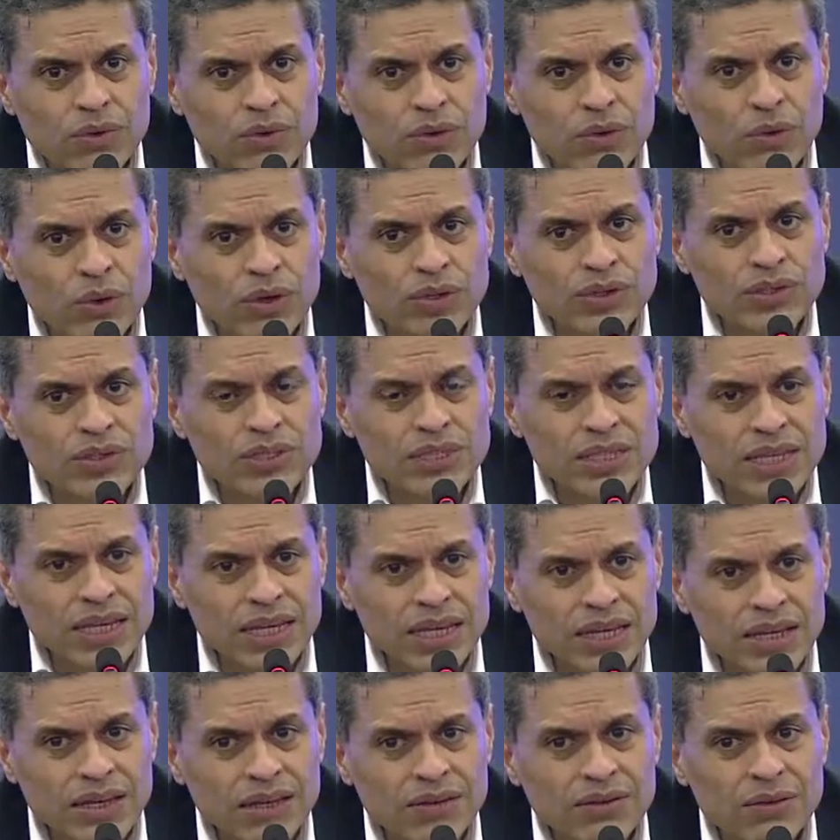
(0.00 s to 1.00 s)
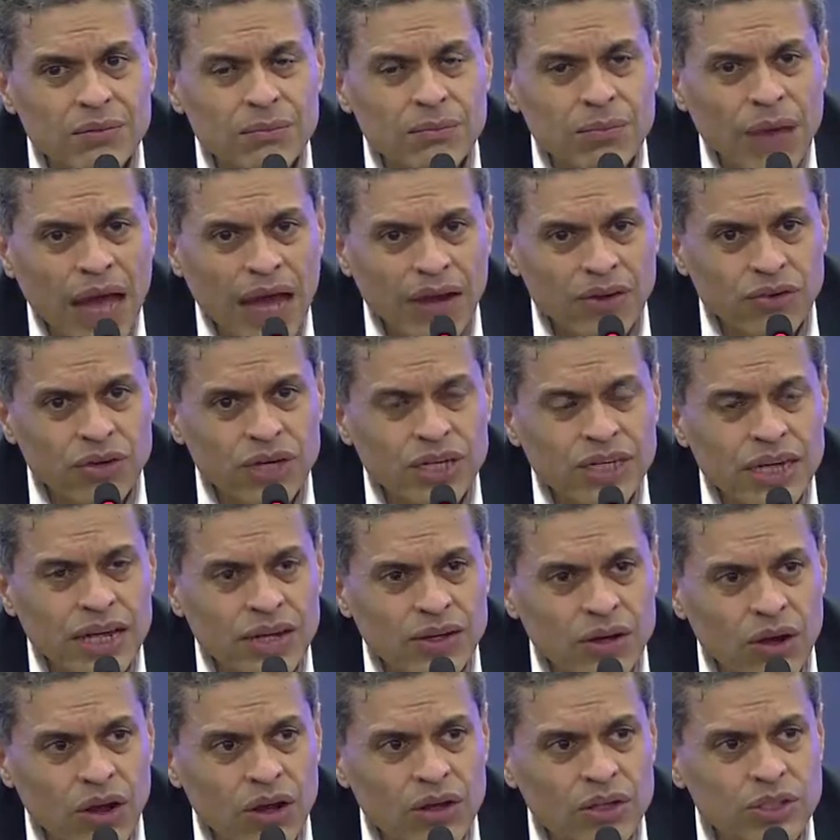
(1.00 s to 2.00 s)
you are seeing battery
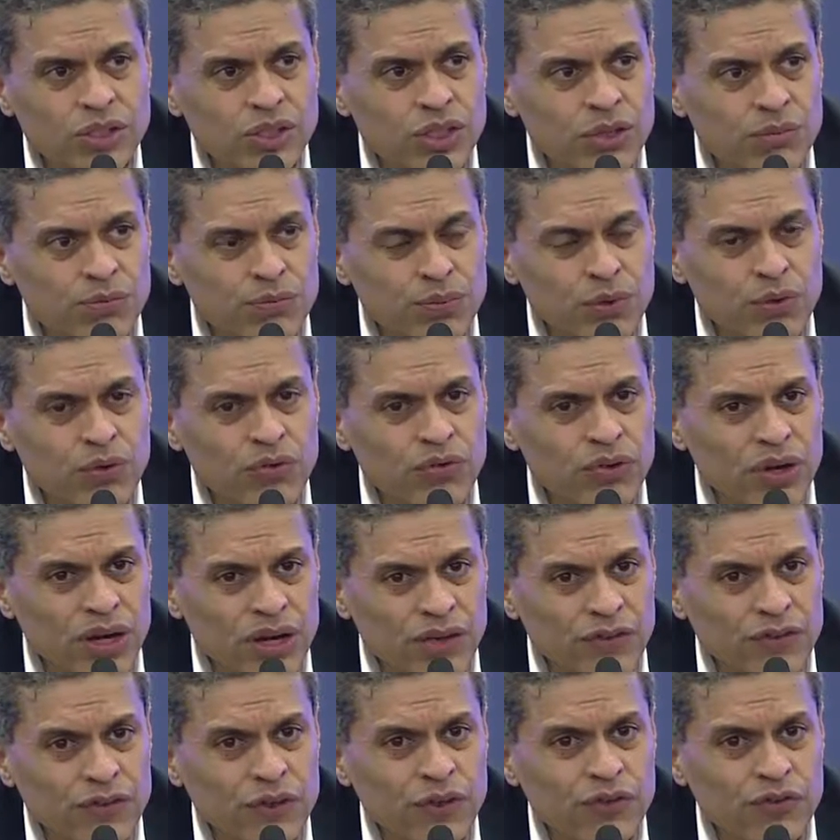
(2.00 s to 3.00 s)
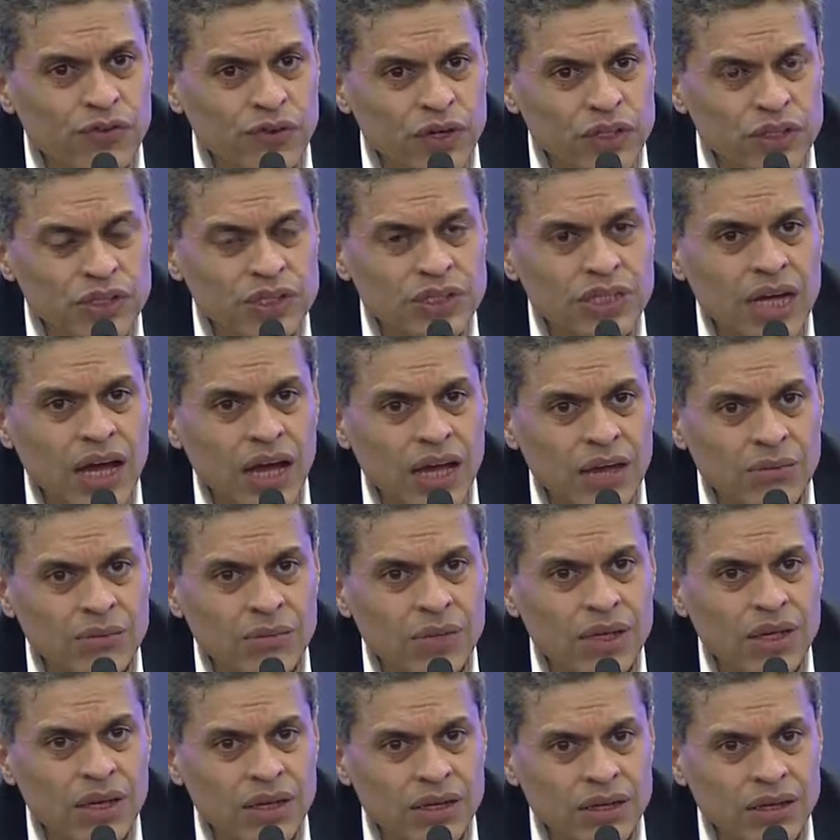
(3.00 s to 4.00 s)
technology improve really for the first
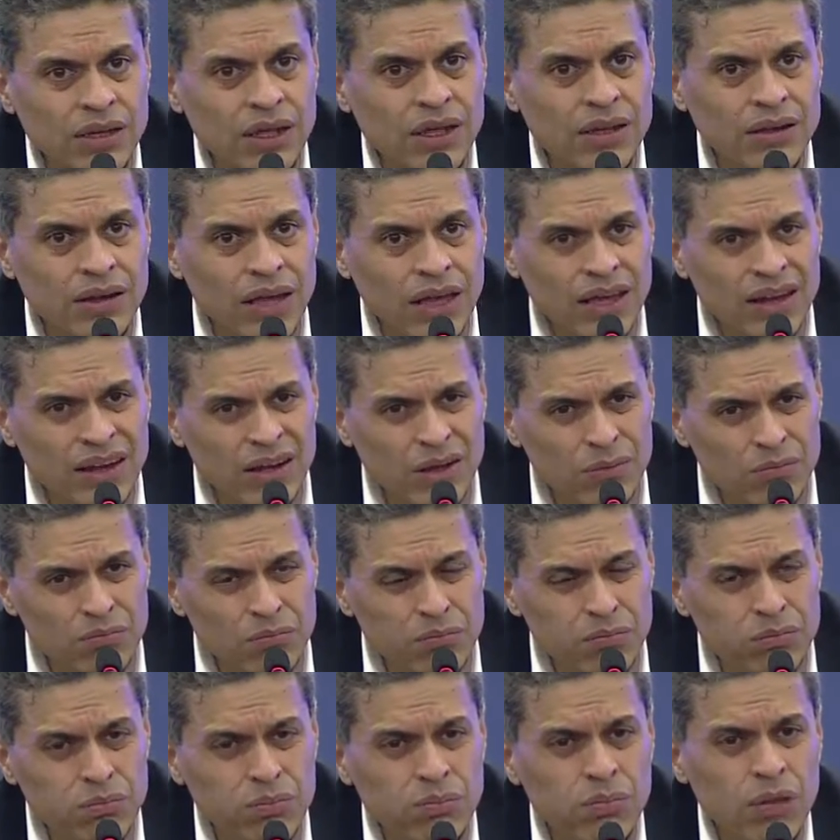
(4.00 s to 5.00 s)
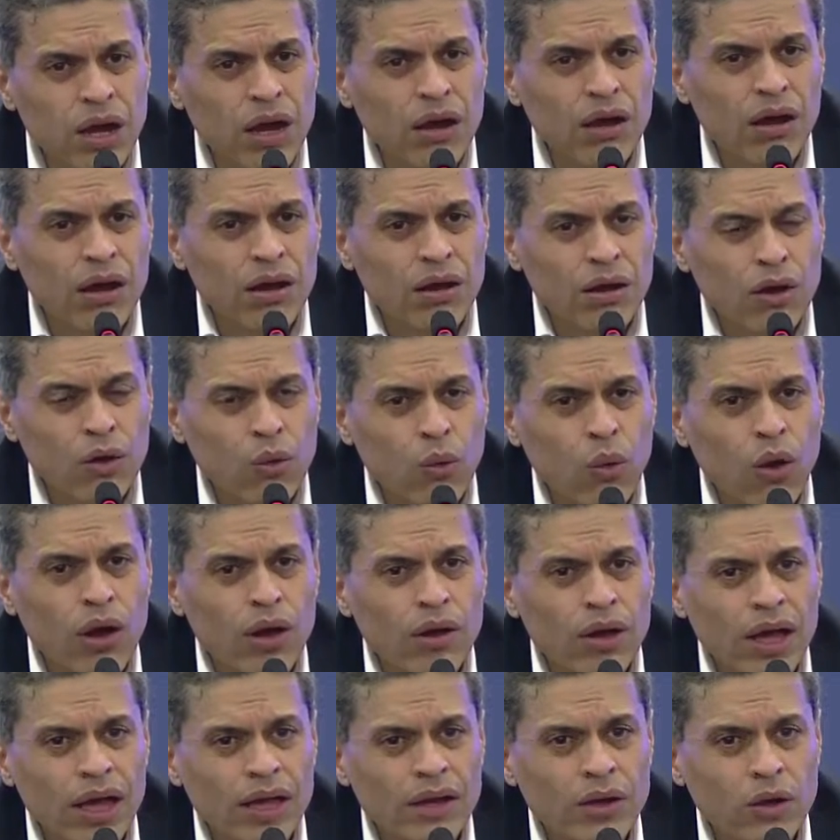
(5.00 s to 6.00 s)
time in, in, at, a,
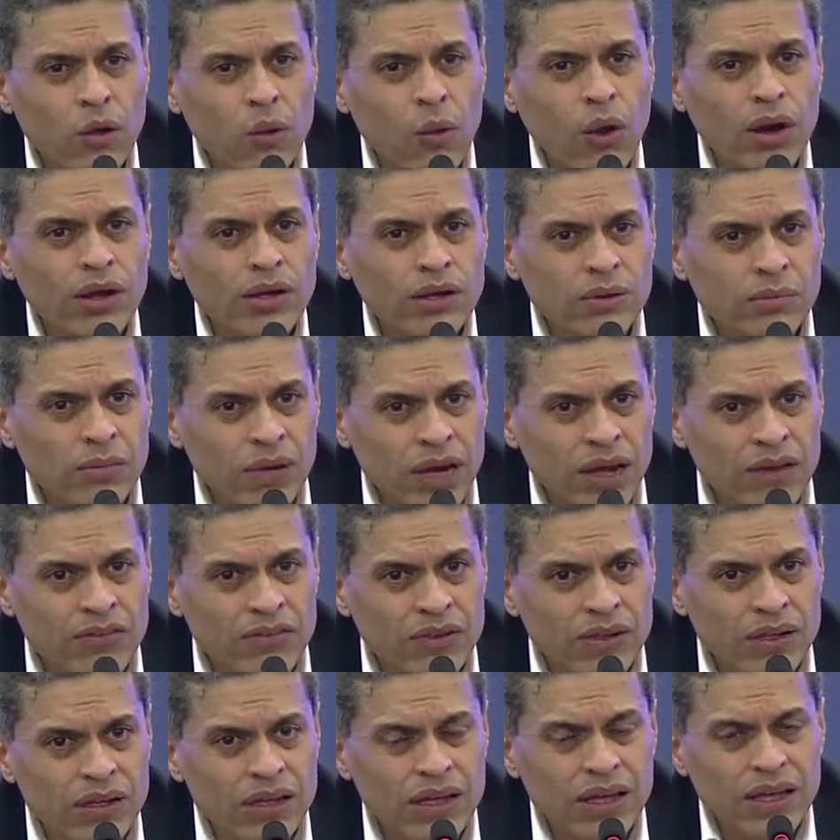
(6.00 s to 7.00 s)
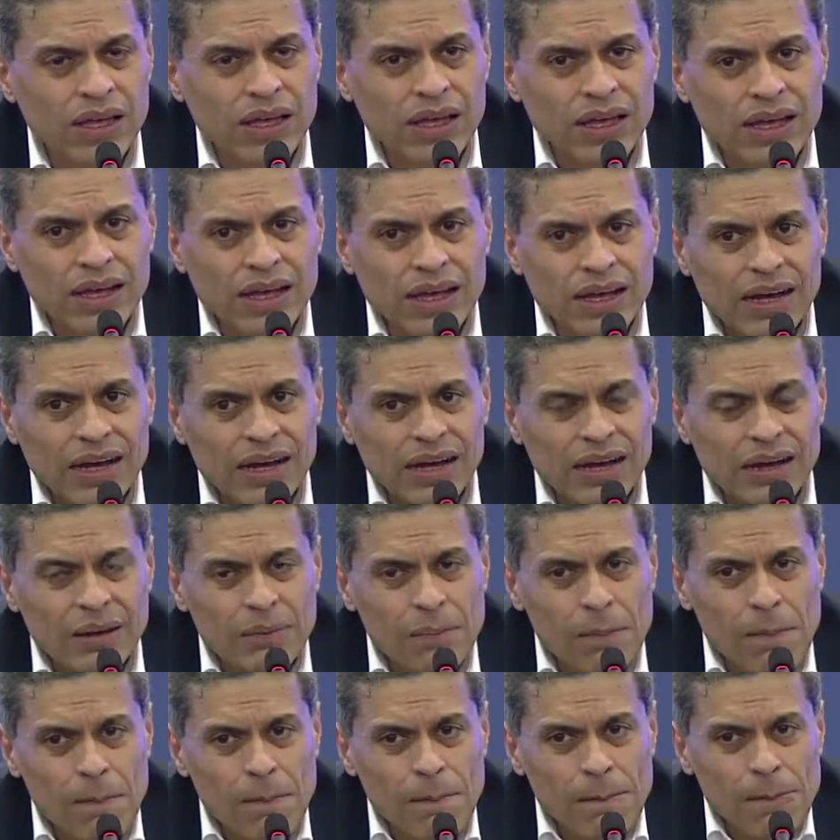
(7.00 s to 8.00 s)
uh, at a quantum level.
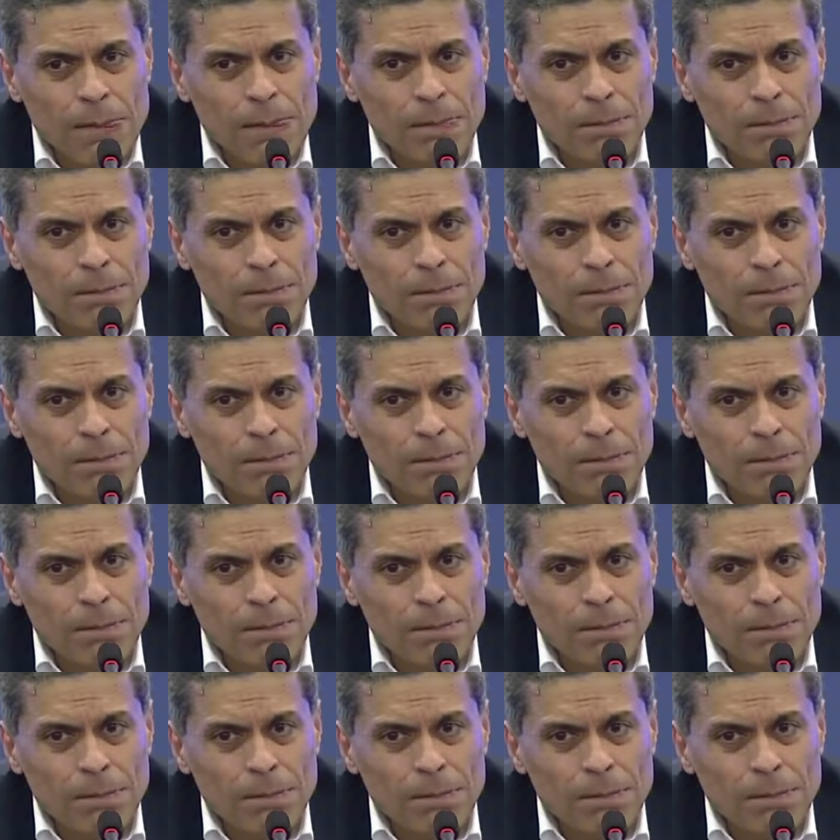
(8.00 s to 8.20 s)
Um,